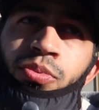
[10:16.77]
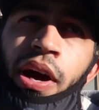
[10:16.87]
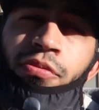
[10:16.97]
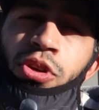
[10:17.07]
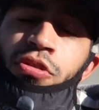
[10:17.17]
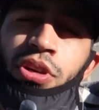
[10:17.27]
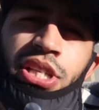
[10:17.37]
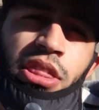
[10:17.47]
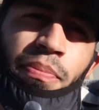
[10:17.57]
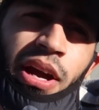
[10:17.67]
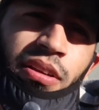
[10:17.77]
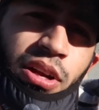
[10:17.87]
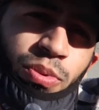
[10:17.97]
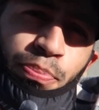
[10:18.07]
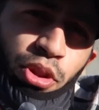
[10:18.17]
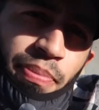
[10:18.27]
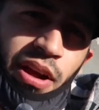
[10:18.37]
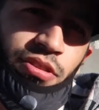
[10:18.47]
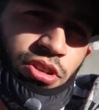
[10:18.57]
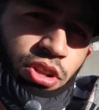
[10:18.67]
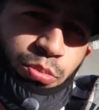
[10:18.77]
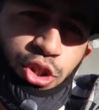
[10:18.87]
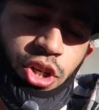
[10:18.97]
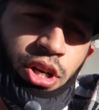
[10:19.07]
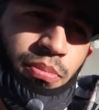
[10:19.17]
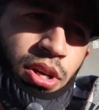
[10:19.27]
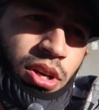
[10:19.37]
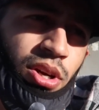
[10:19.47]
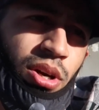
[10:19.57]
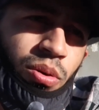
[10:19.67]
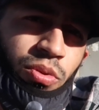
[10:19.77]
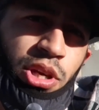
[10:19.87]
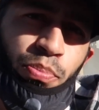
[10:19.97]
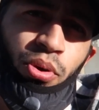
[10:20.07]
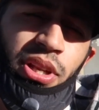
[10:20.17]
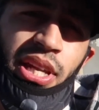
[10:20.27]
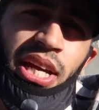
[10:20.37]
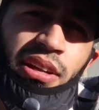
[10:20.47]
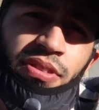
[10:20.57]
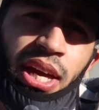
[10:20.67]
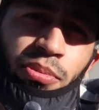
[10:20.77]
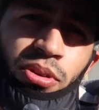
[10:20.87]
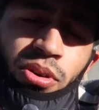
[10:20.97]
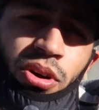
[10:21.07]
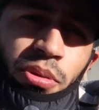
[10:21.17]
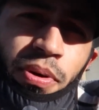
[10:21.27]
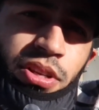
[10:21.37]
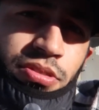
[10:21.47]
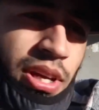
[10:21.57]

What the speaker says: when you reset the battery, like we pulled the battery so the alarm would shut up. When you pull the negative cable or the positive